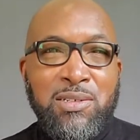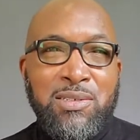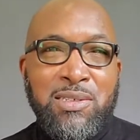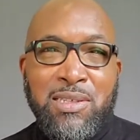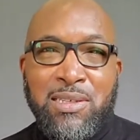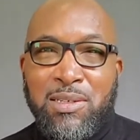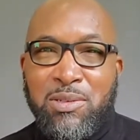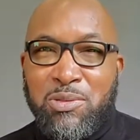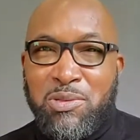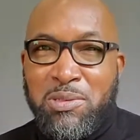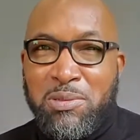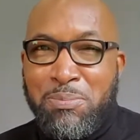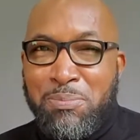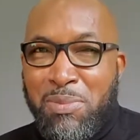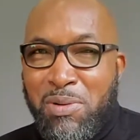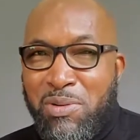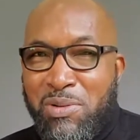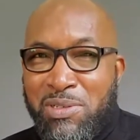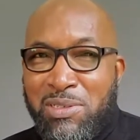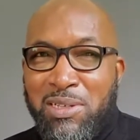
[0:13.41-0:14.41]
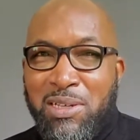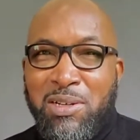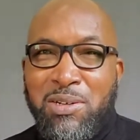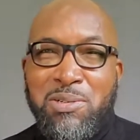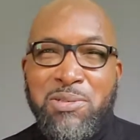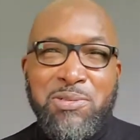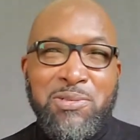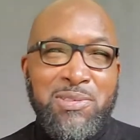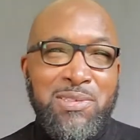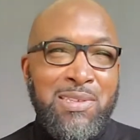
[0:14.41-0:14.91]
and those sport
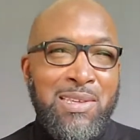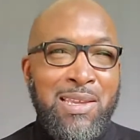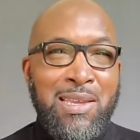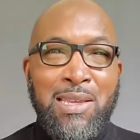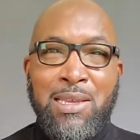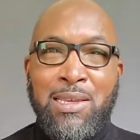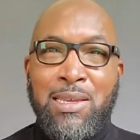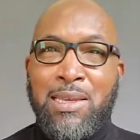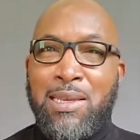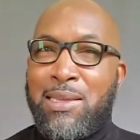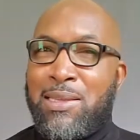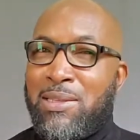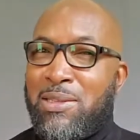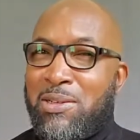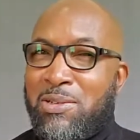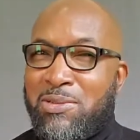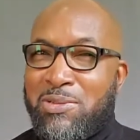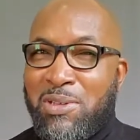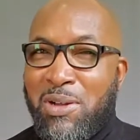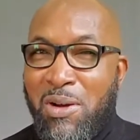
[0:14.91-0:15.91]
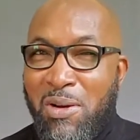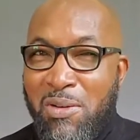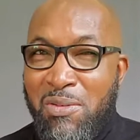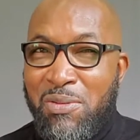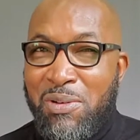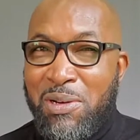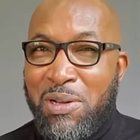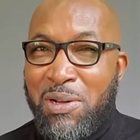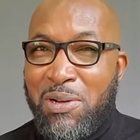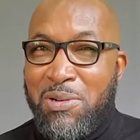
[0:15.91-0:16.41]
coats and those
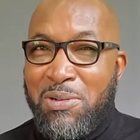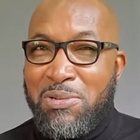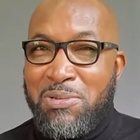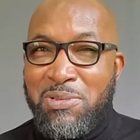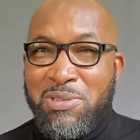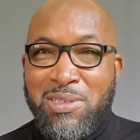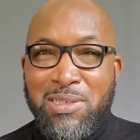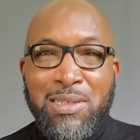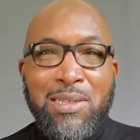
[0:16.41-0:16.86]
overcoats.